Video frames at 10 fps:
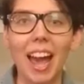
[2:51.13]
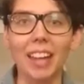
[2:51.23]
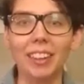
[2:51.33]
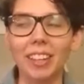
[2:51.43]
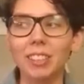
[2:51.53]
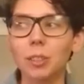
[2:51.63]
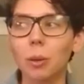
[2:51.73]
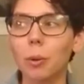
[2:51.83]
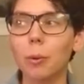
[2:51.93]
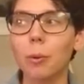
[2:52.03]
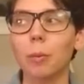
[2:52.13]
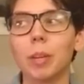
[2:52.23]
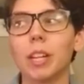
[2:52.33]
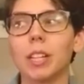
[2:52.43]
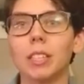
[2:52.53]
and that's so cool,
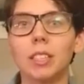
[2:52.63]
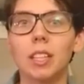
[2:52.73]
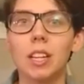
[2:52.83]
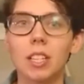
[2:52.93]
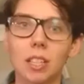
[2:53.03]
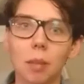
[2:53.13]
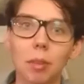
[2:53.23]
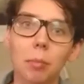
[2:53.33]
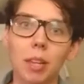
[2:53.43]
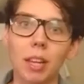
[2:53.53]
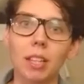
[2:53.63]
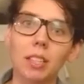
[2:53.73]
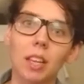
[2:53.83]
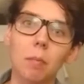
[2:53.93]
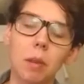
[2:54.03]
because some of the
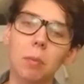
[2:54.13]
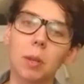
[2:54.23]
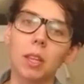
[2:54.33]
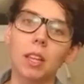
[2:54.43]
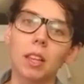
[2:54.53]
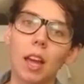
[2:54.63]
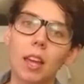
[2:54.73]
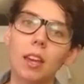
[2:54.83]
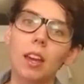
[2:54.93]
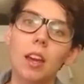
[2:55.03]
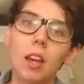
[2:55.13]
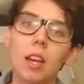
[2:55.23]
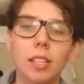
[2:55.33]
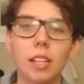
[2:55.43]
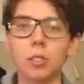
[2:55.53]
planets can be really like
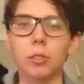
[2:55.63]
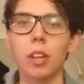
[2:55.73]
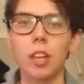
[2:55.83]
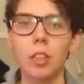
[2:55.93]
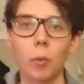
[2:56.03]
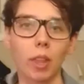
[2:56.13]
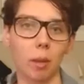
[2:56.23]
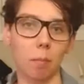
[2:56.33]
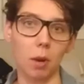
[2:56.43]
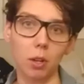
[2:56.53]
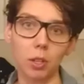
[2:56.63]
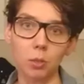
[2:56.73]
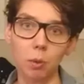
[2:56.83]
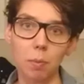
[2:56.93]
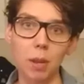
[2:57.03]
deserty, the way that
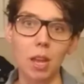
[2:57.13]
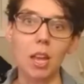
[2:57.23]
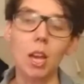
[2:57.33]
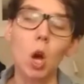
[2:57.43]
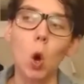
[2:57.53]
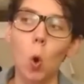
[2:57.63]
Mars would be,